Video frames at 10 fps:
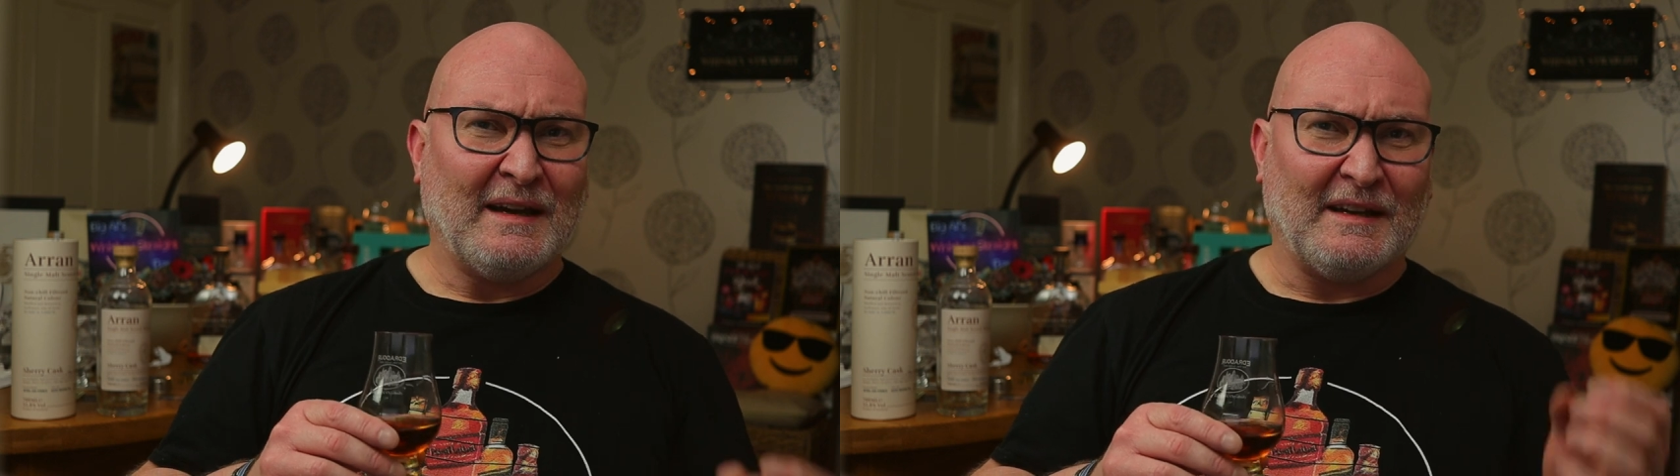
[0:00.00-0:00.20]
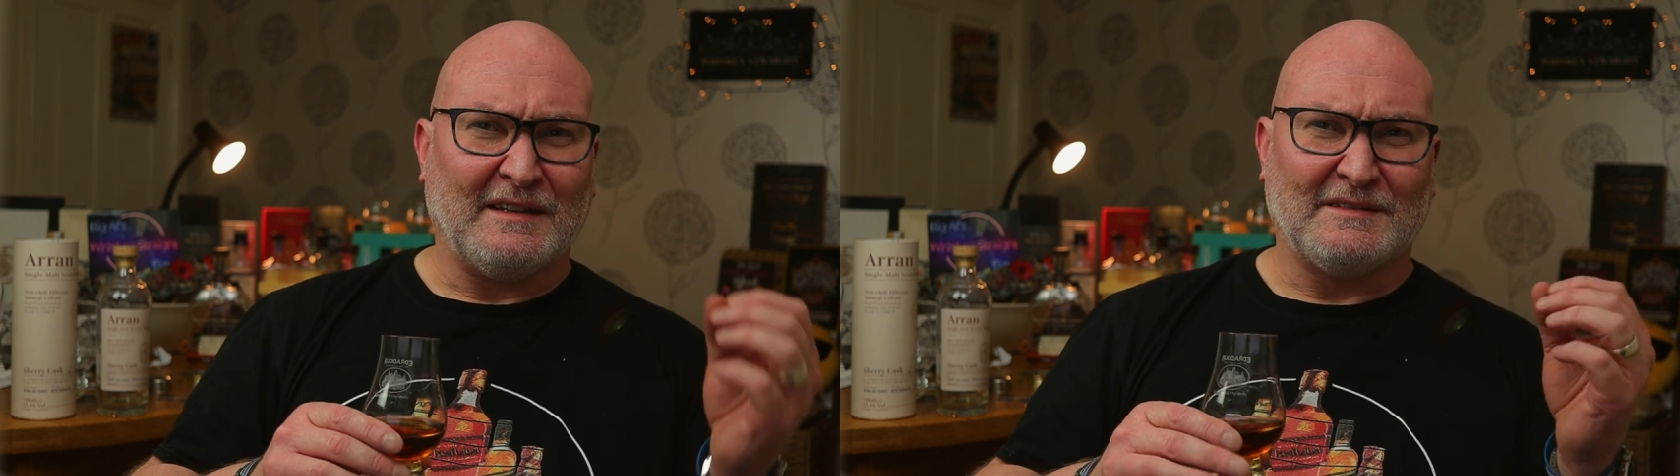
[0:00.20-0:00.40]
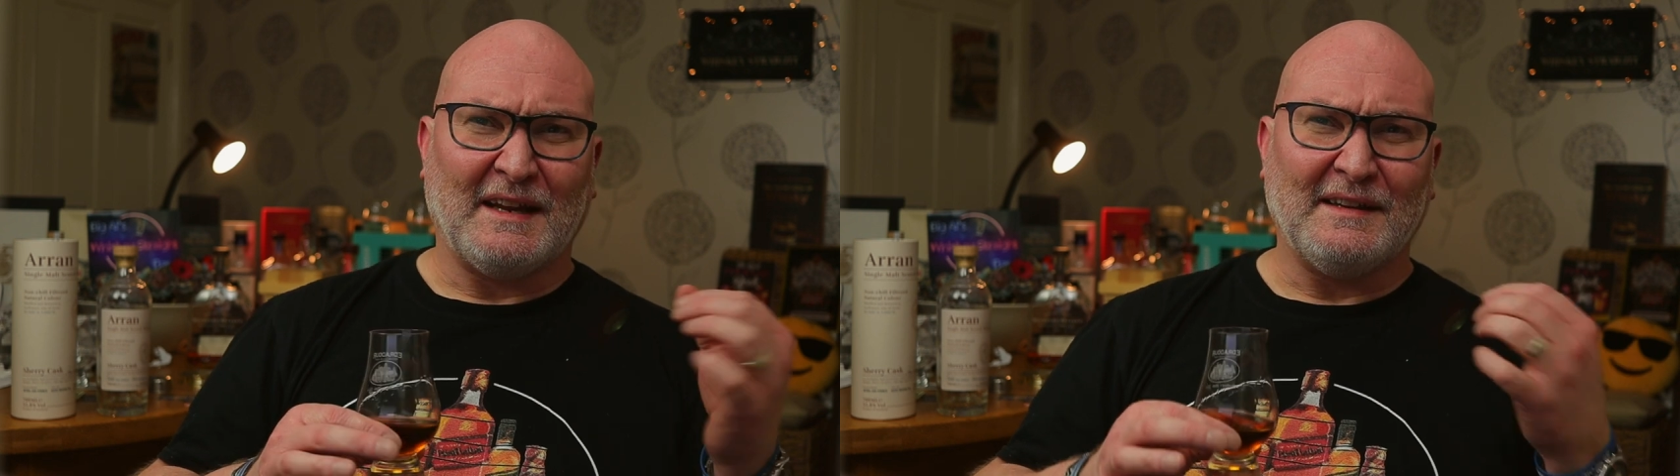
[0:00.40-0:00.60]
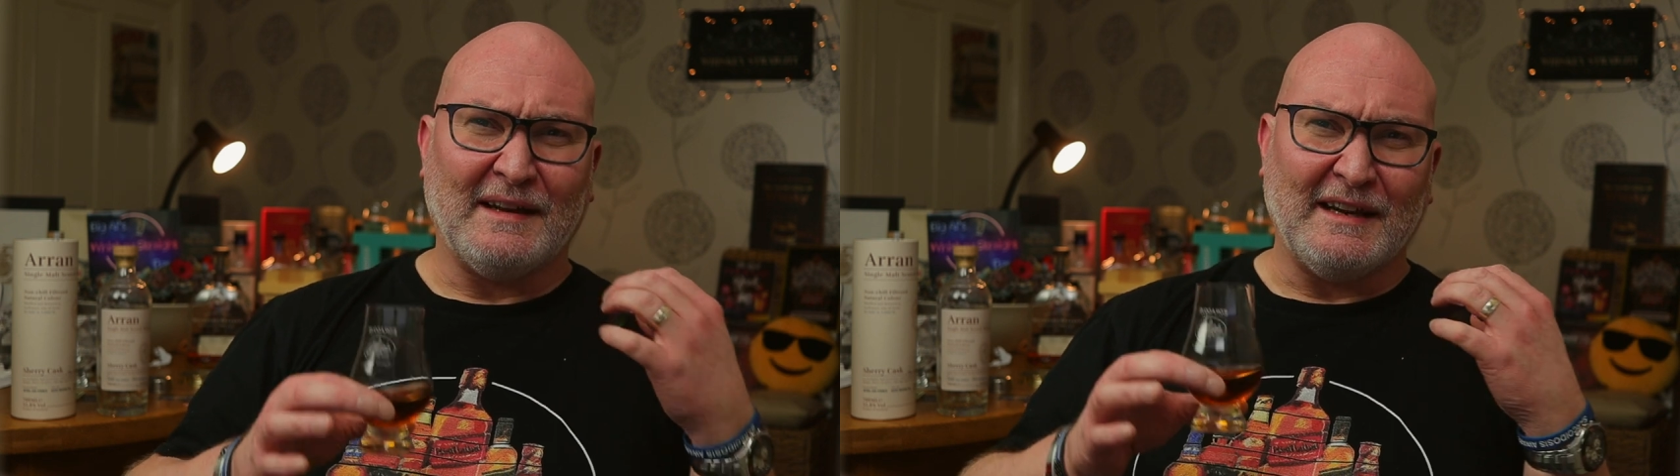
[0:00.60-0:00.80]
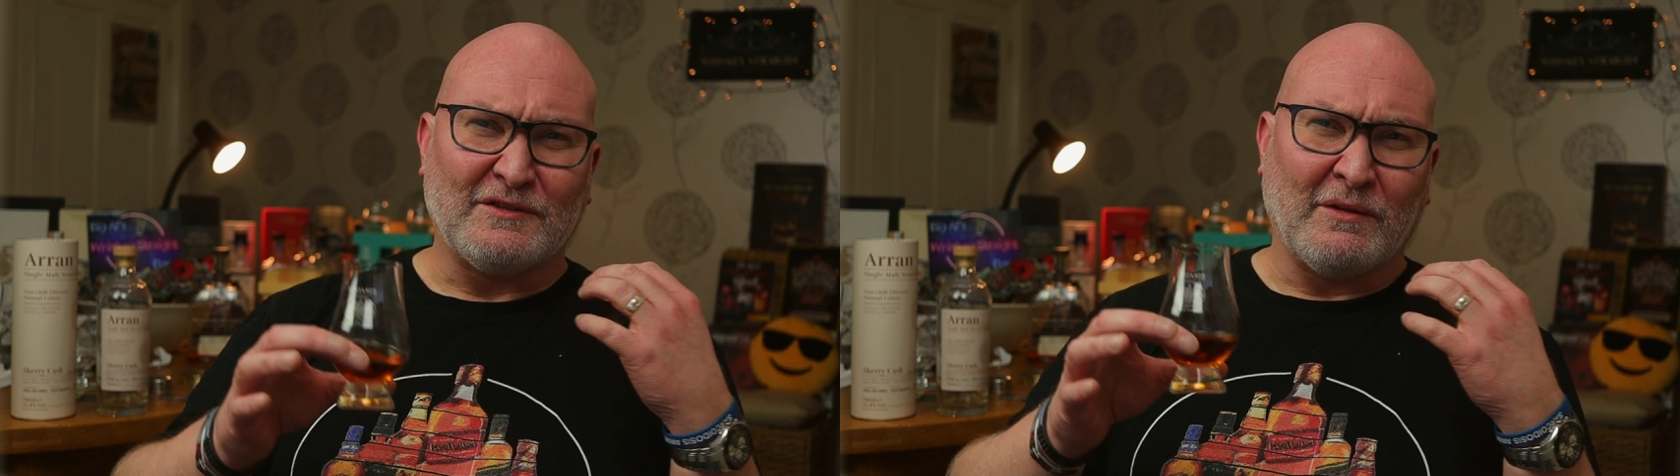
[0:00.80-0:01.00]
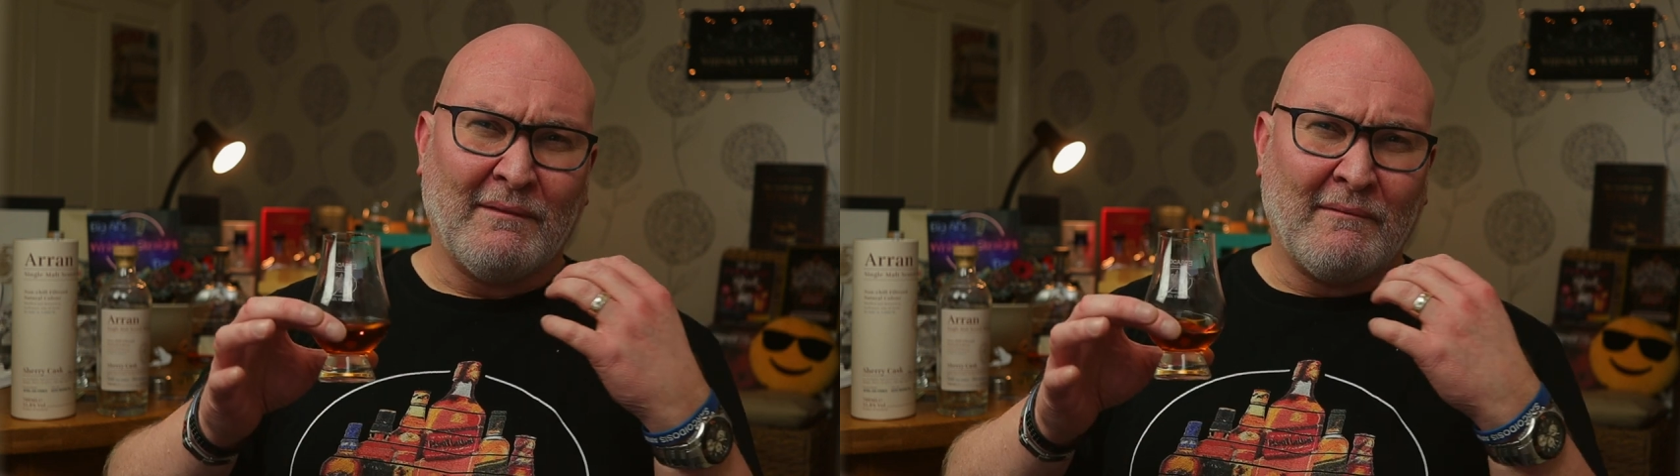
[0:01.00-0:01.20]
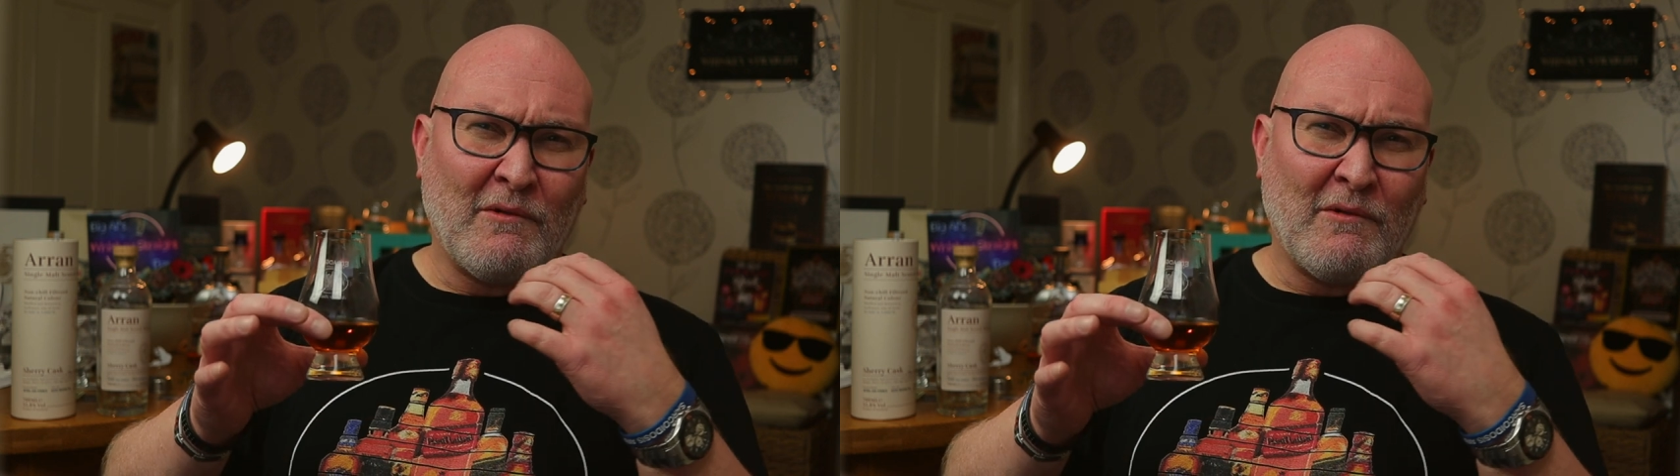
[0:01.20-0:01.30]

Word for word: it has that nice